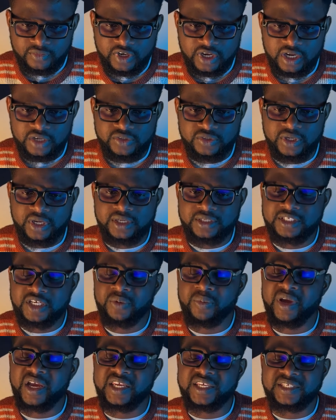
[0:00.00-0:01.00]
as you can tell
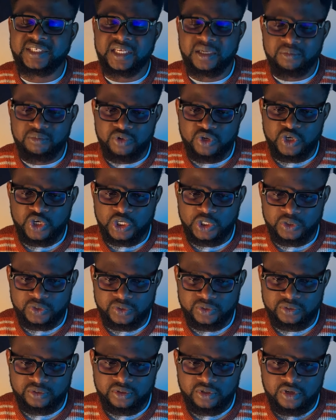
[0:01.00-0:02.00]
by its name,
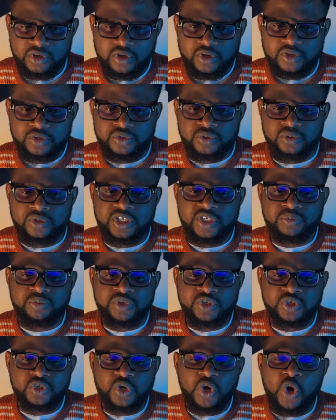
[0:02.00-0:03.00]
nucleus. So this
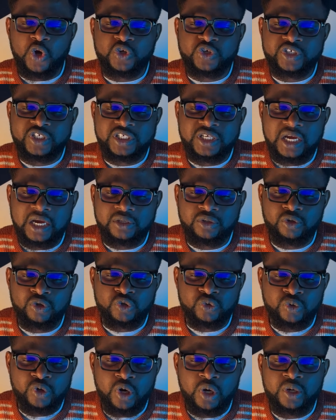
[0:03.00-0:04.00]
means oxygen
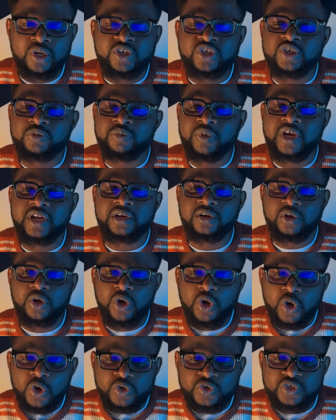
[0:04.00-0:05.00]
atoms will always remain
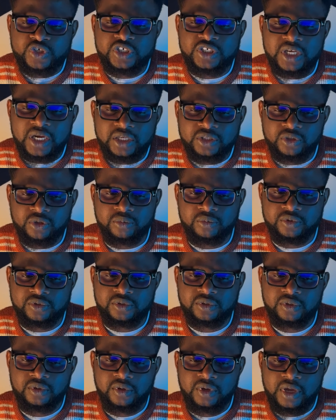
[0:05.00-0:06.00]
oxygen atoms,
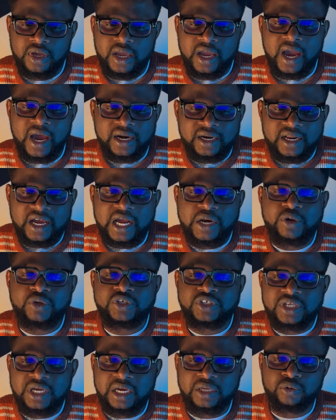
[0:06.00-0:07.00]
and
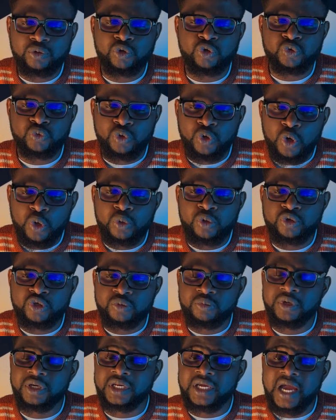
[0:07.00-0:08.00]
hydrogen atoms will always
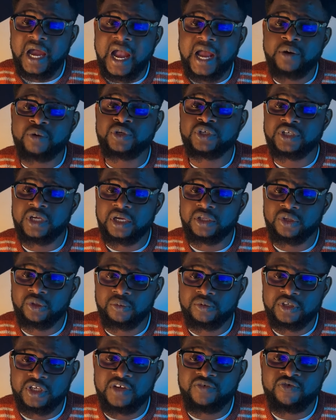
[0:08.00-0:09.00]
remain hydrogen
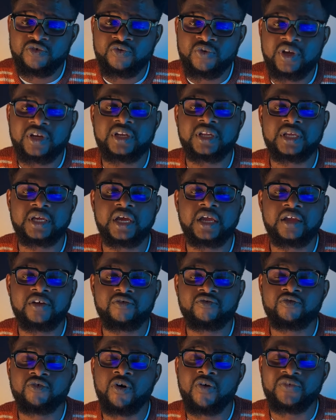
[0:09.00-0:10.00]
atoms, even when they are
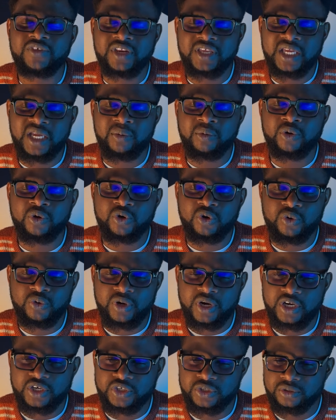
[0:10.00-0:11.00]
involved in a chemical
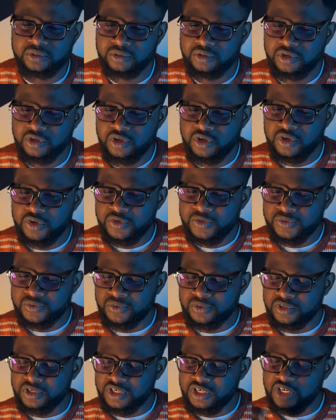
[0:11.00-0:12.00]
reaction.
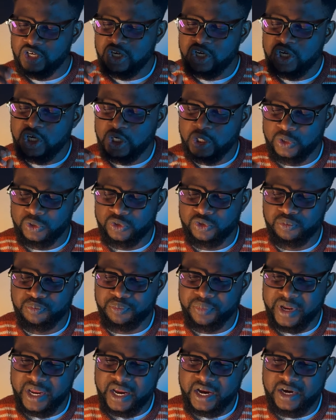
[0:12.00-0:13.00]
So the nucleus
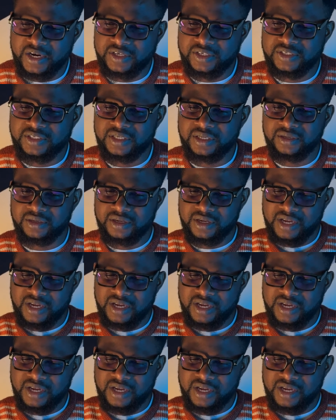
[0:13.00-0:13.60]
bears the